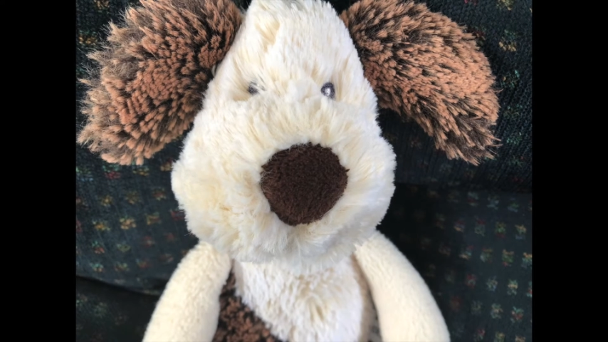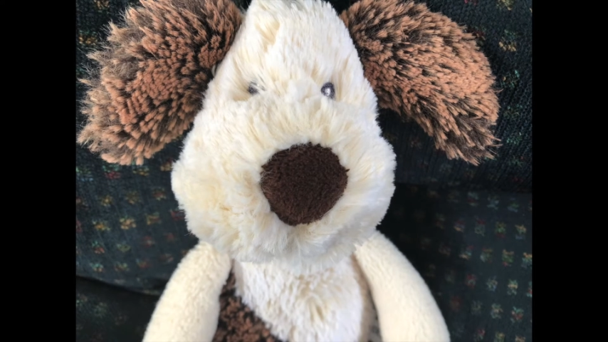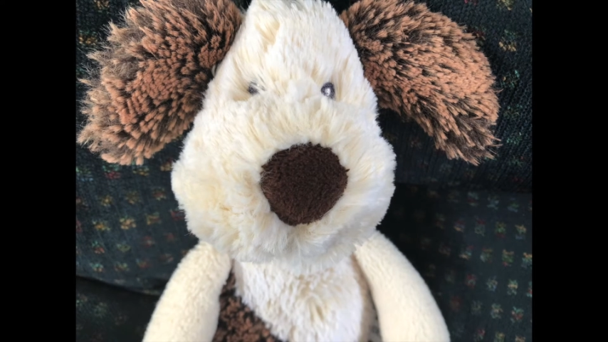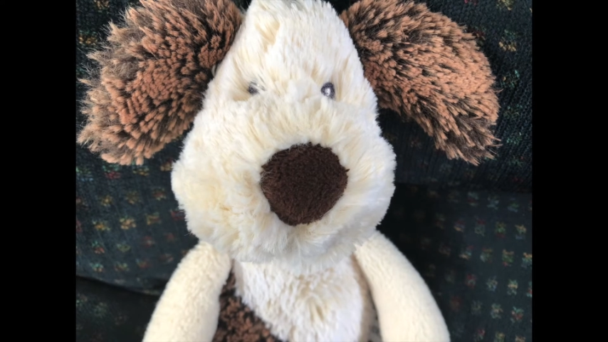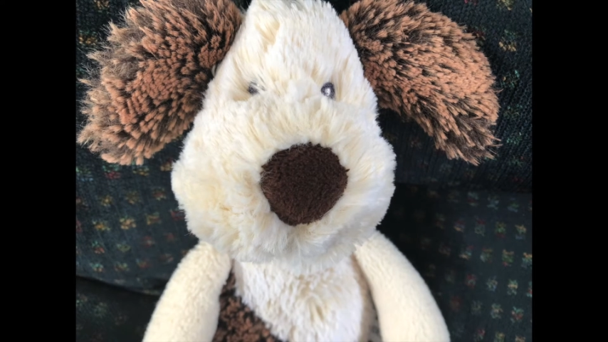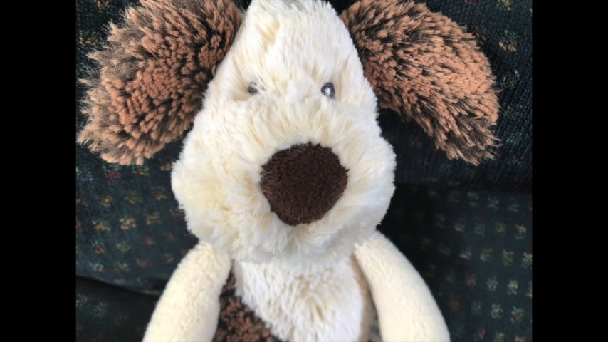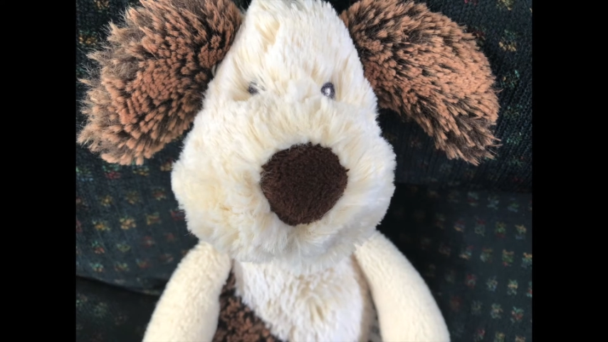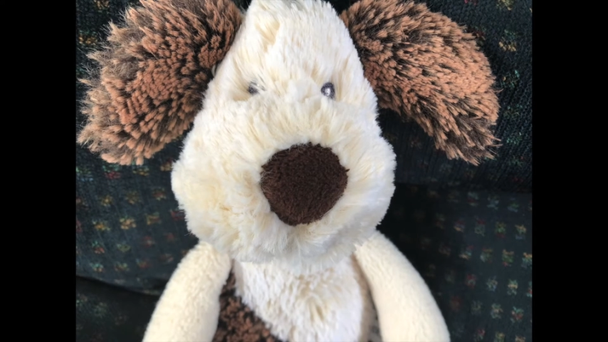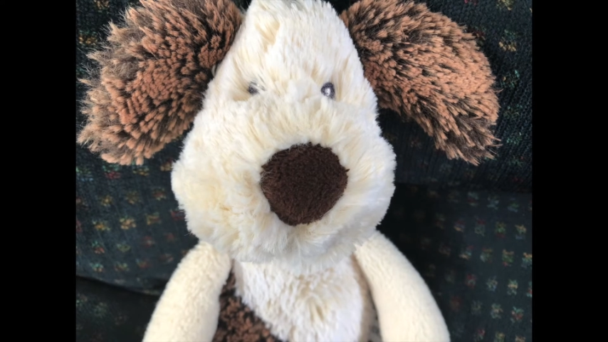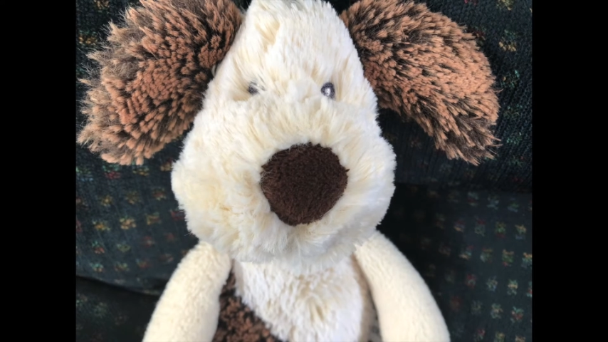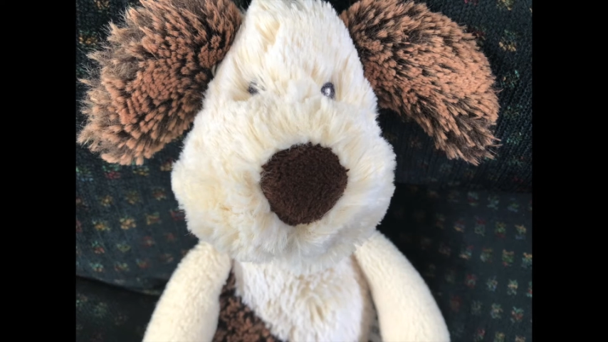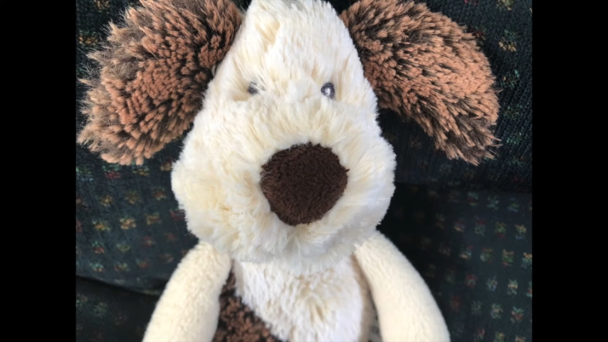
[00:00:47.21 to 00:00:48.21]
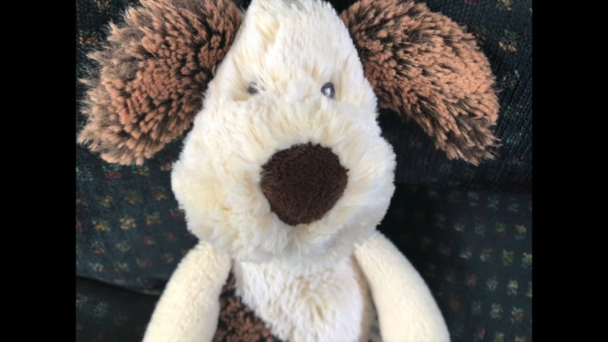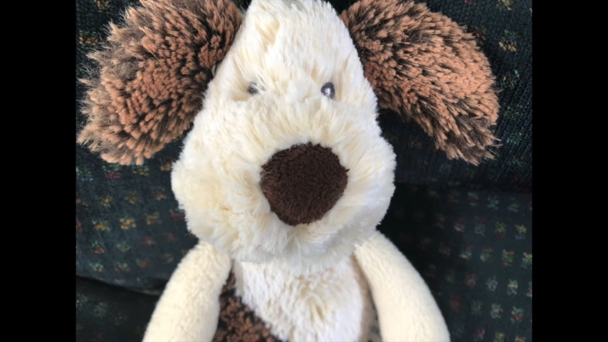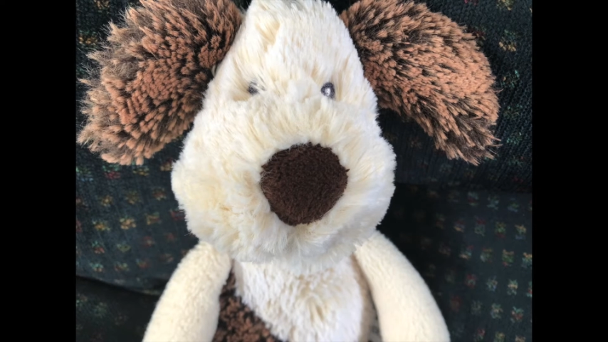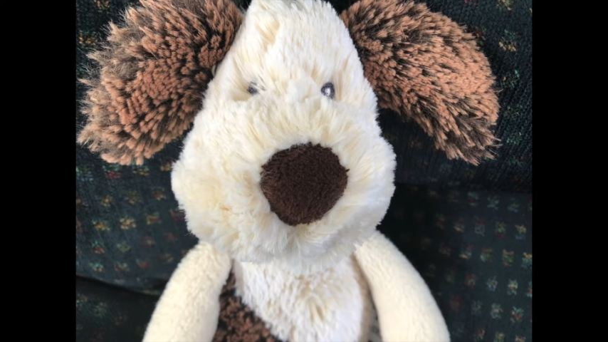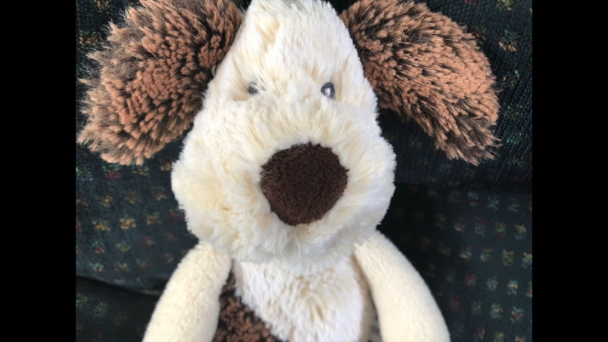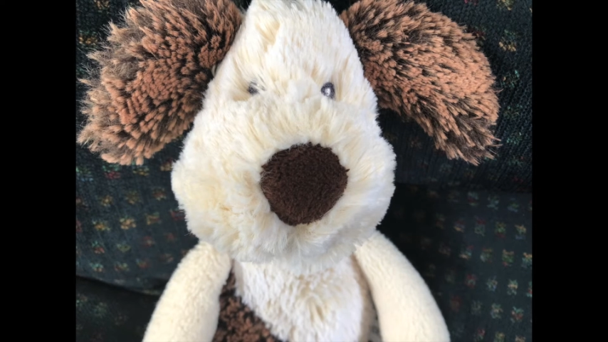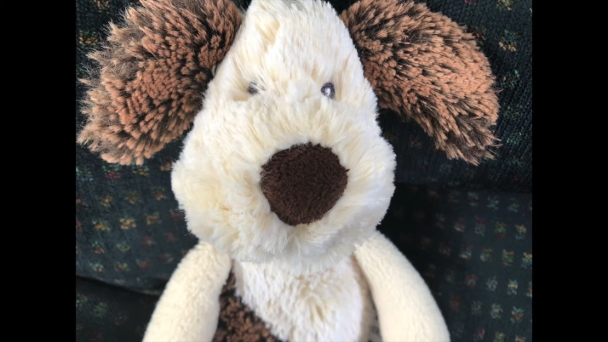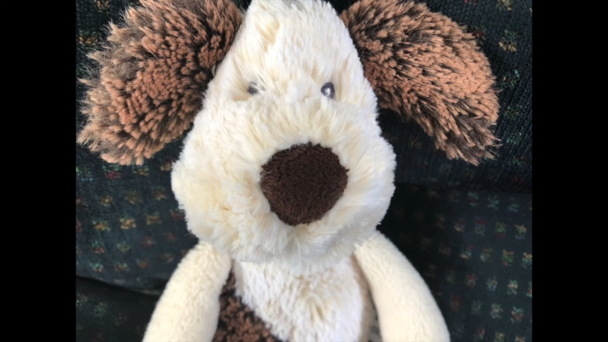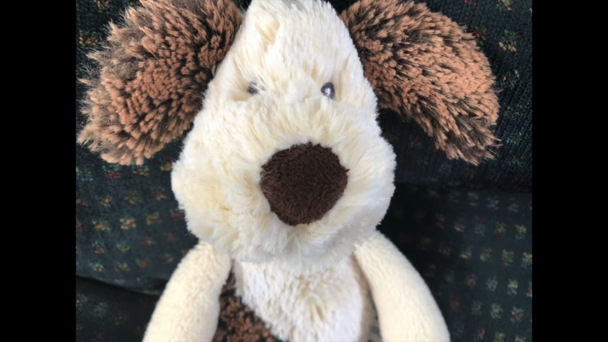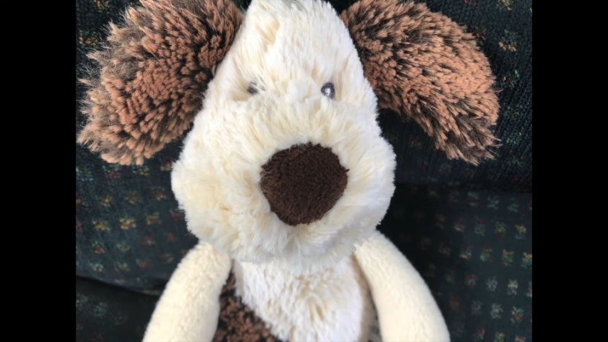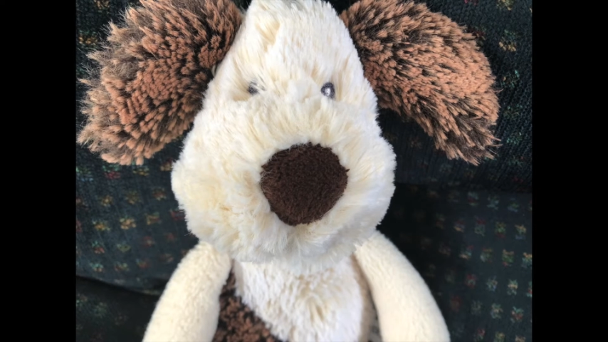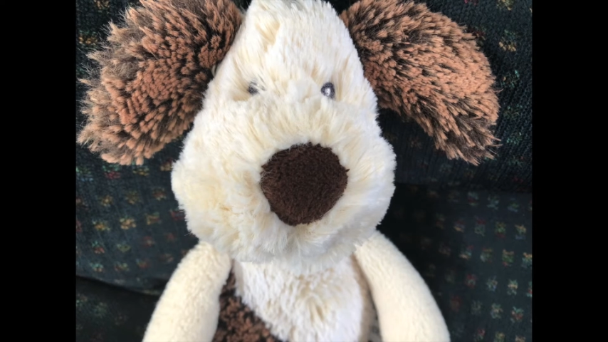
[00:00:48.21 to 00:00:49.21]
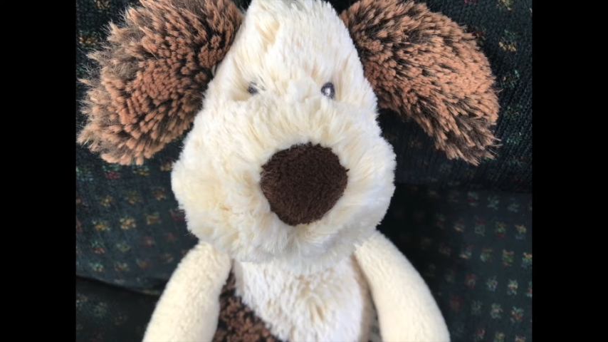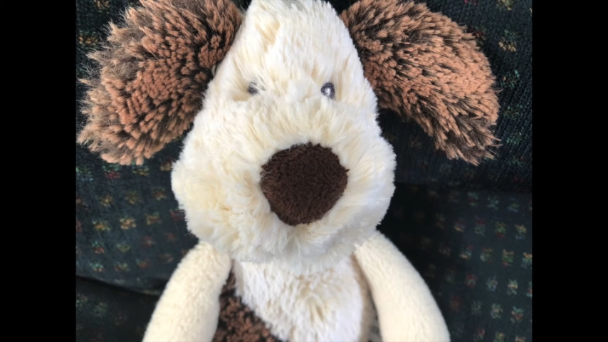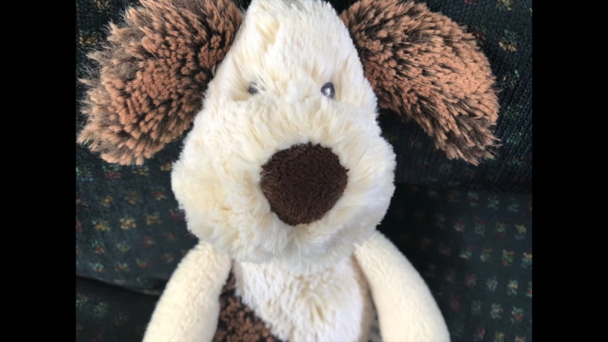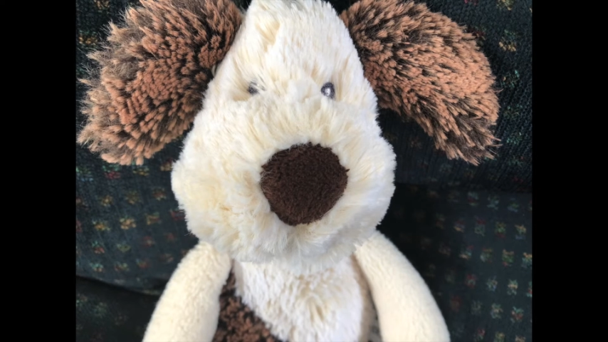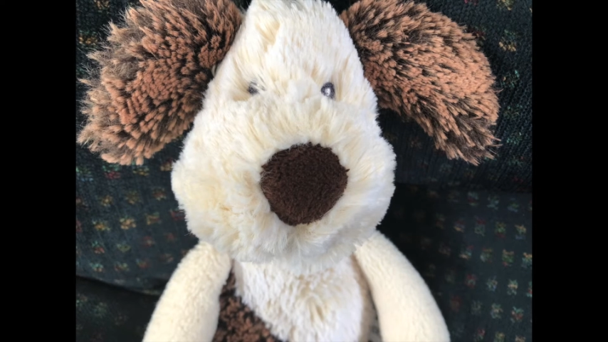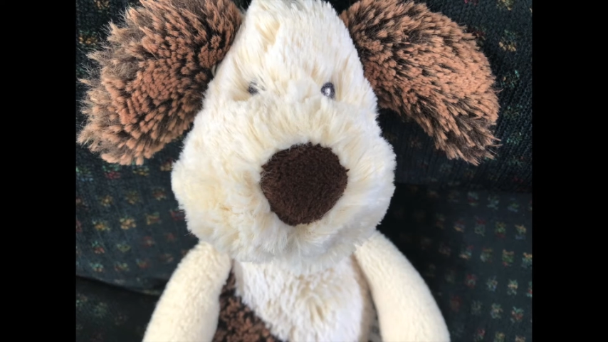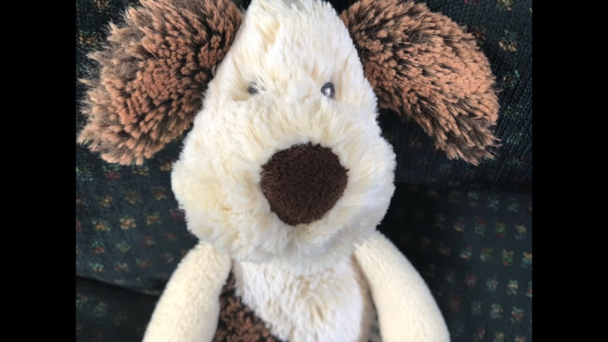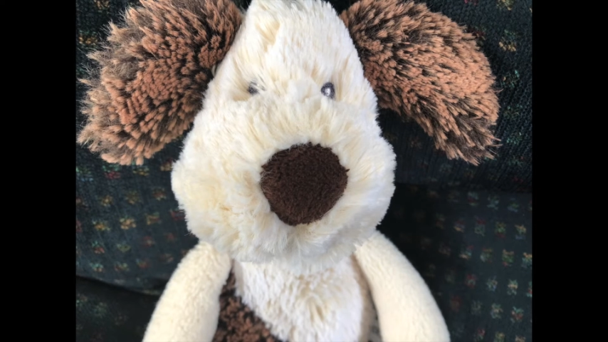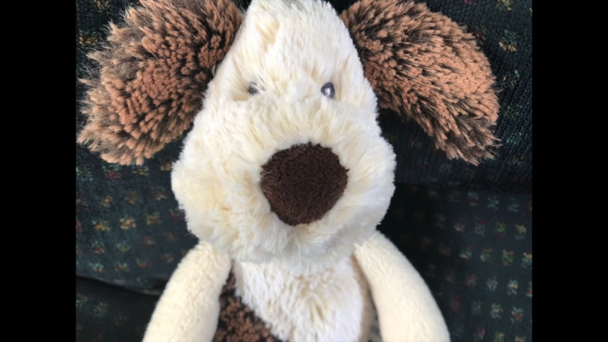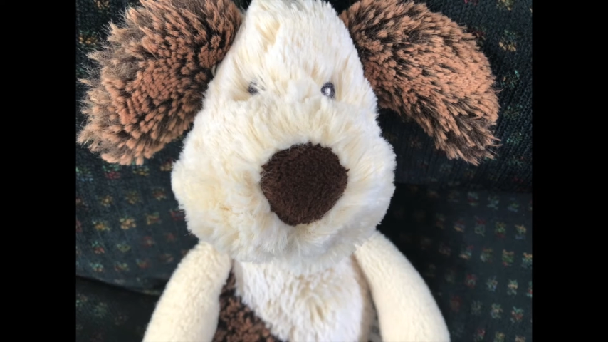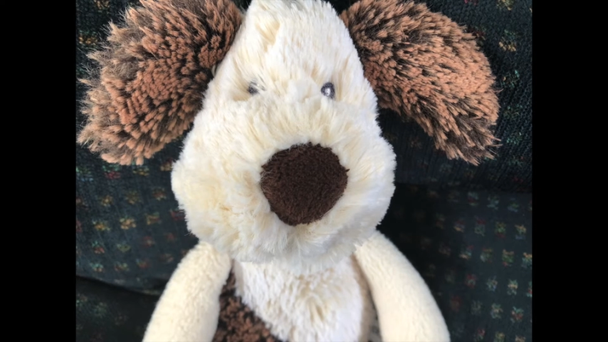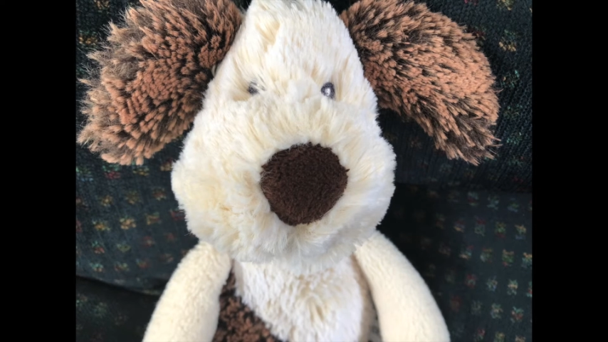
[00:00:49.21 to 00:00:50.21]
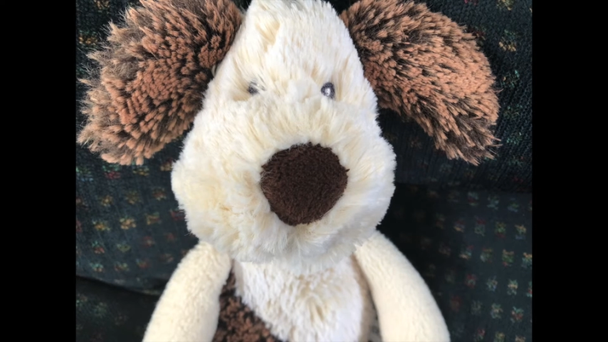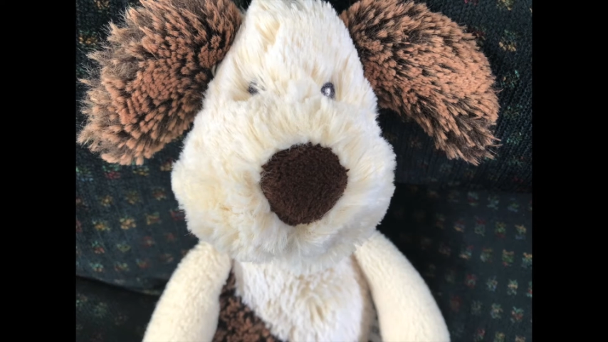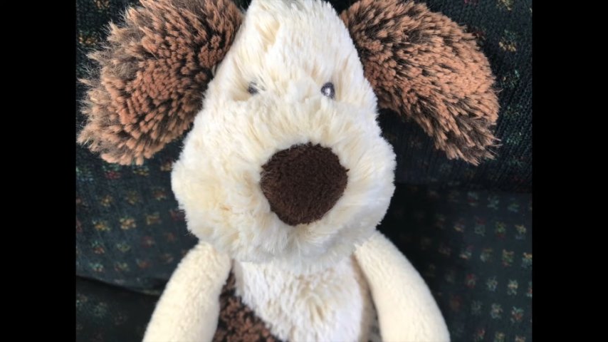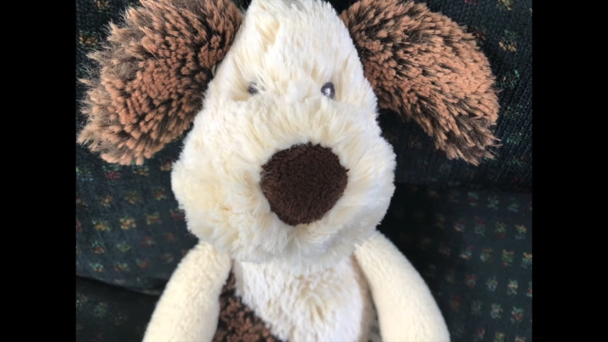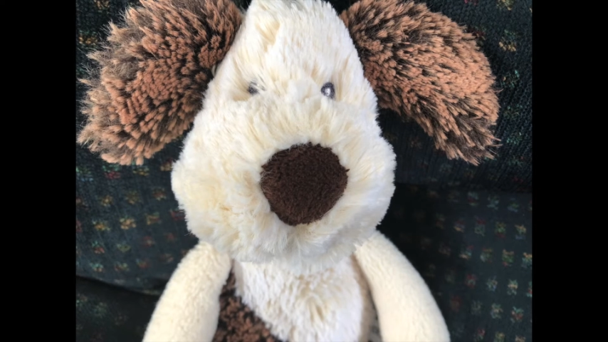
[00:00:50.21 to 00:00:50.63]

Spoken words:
[unreadable: no face in view]